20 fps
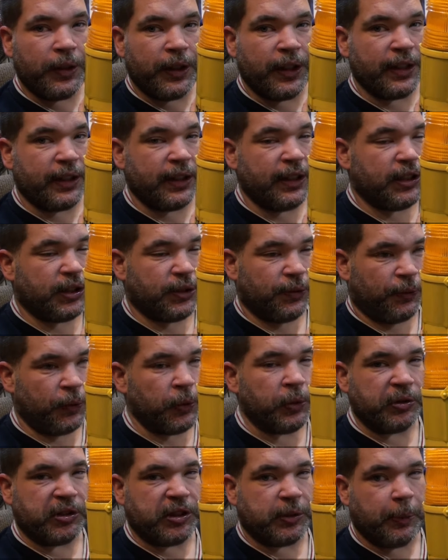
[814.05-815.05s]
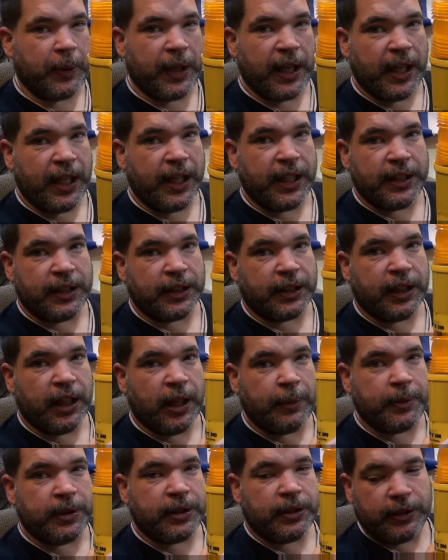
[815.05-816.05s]
at least four spare in the
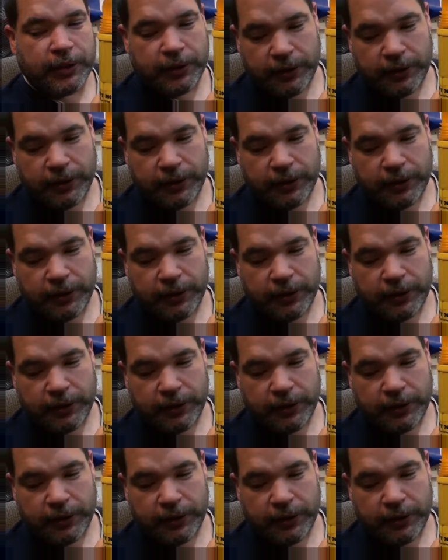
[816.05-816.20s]
cupboard.